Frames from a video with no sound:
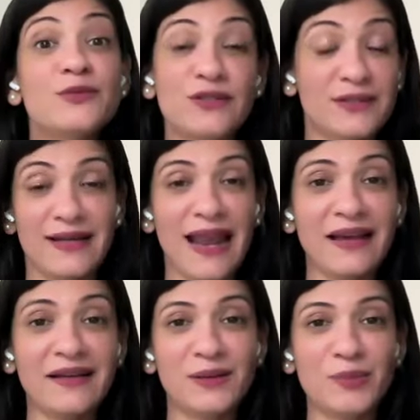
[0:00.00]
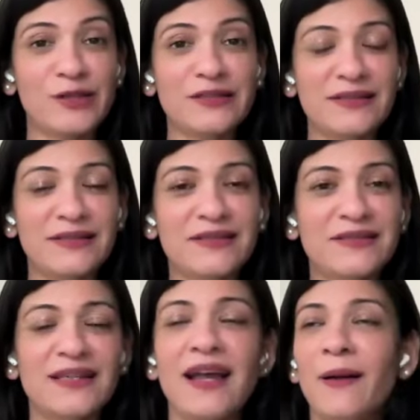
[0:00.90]
or I'm just an angry
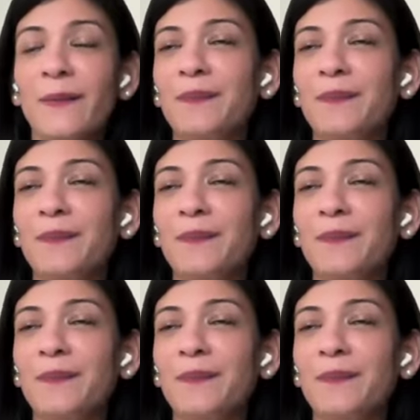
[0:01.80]
person,